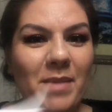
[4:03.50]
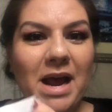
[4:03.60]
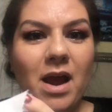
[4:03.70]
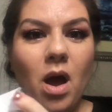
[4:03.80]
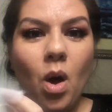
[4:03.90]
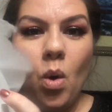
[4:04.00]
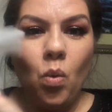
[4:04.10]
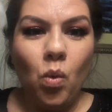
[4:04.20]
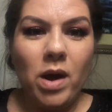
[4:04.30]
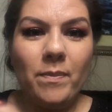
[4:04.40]
my
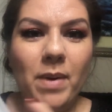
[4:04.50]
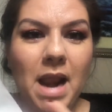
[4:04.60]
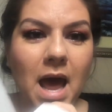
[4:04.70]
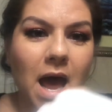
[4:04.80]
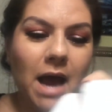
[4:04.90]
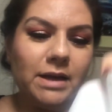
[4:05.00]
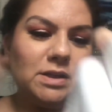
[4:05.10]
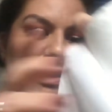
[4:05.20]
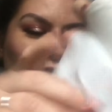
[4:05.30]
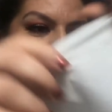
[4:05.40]
one ply
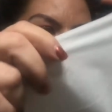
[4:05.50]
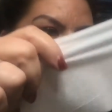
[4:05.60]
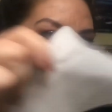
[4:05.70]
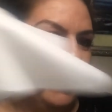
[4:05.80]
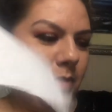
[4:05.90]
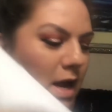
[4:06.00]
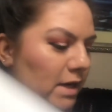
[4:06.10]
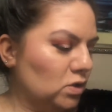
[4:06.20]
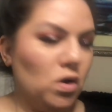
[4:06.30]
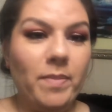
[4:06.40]
Scott one
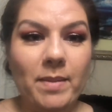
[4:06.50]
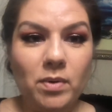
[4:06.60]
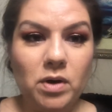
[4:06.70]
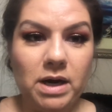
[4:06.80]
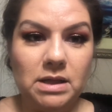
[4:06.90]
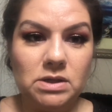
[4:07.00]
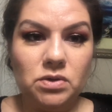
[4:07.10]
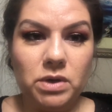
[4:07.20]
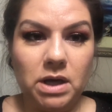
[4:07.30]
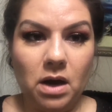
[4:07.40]
ply toilet paper and let's
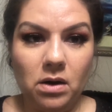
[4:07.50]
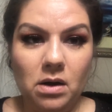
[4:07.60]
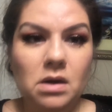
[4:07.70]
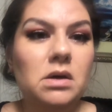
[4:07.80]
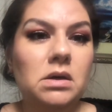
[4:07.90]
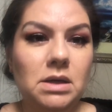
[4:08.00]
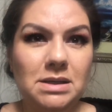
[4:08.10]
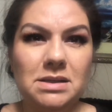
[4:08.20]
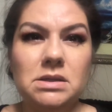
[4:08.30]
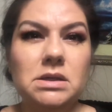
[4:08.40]
do it again. You
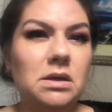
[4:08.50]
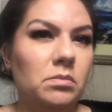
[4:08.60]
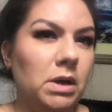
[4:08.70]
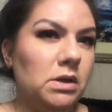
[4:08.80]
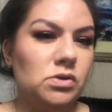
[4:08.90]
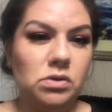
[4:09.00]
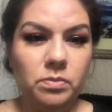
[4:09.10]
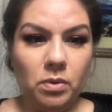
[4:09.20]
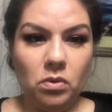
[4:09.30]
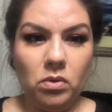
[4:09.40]
guys can see I'm like
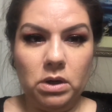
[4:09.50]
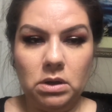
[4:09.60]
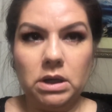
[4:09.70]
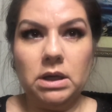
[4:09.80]
super oily